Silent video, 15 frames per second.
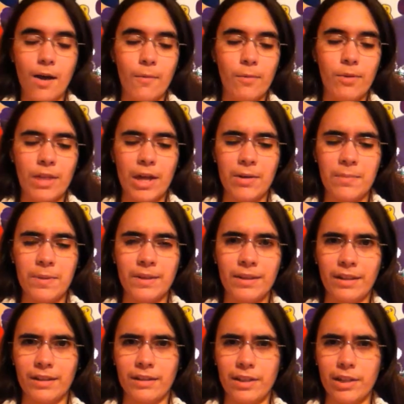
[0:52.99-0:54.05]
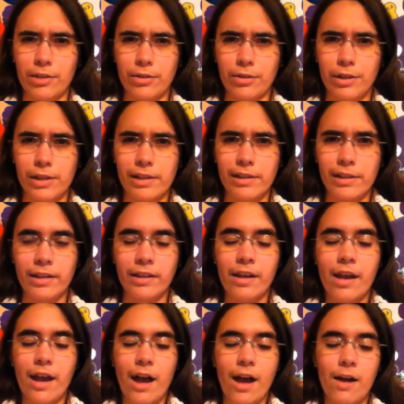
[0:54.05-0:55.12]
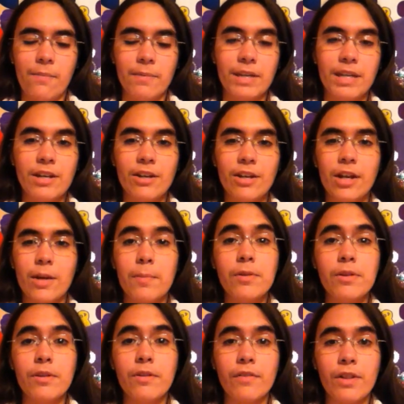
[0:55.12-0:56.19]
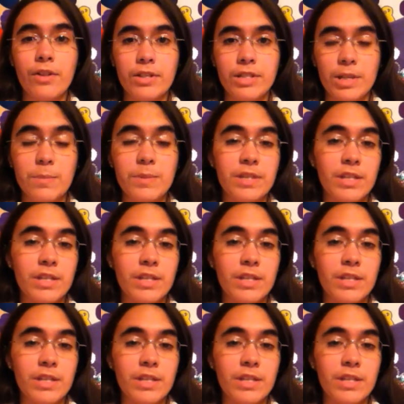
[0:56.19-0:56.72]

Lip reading: without it being like illegal or anything. But here are a couple of other tips